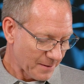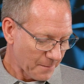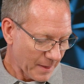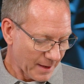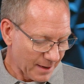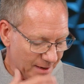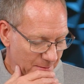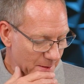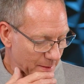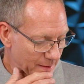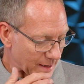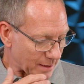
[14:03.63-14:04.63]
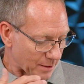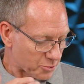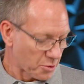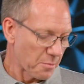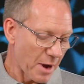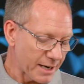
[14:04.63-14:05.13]
I
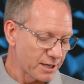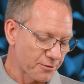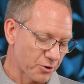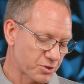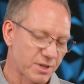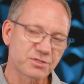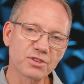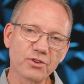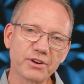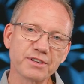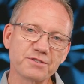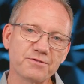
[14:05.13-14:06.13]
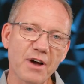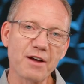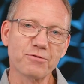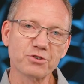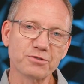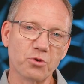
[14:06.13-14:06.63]
was reminded of 1 Thessalonians
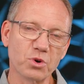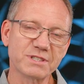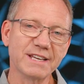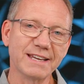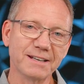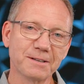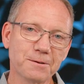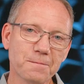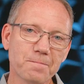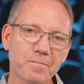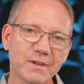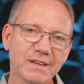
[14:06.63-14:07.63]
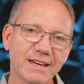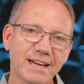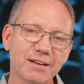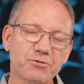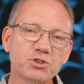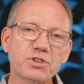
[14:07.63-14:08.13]
5, verse 14.
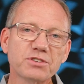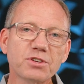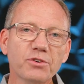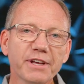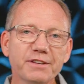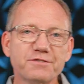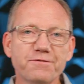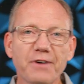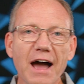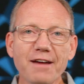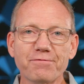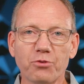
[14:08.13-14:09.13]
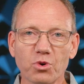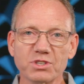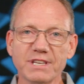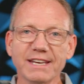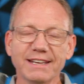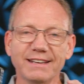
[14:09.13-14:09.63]
And 1 Thessalonians 5,
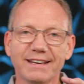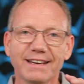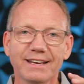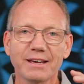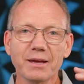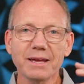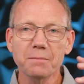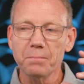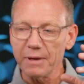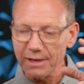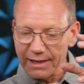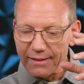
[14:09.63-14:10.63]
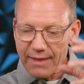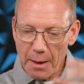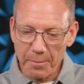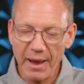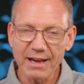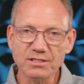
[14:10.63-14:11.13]
14, in
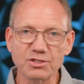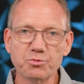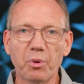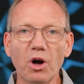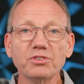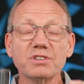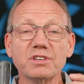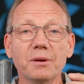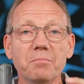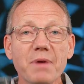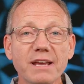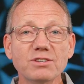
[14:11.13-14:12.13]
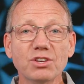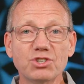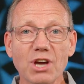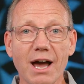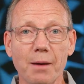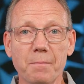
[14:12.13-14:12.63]
that passage, Paul does an amazing
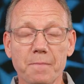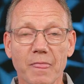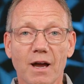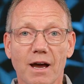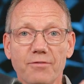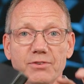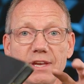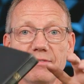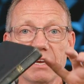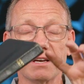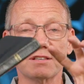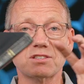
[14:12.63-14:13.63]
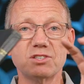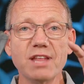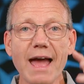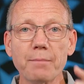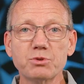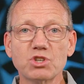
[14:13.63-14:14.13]
job of giving a
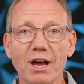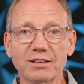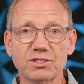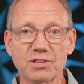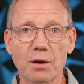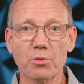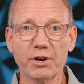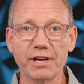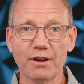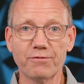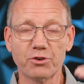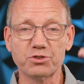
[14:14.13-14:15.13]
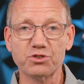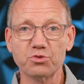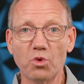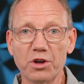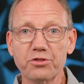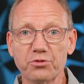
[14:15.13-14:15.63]
snapshot summary of verses
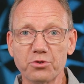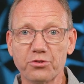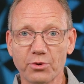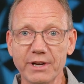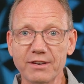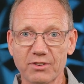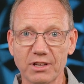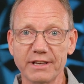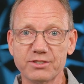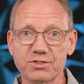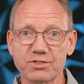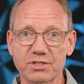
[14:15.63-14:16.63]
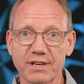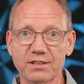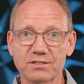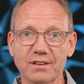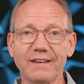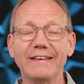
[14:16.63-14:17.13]
1 through 3 of Galatians
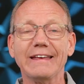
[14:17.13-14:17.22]
6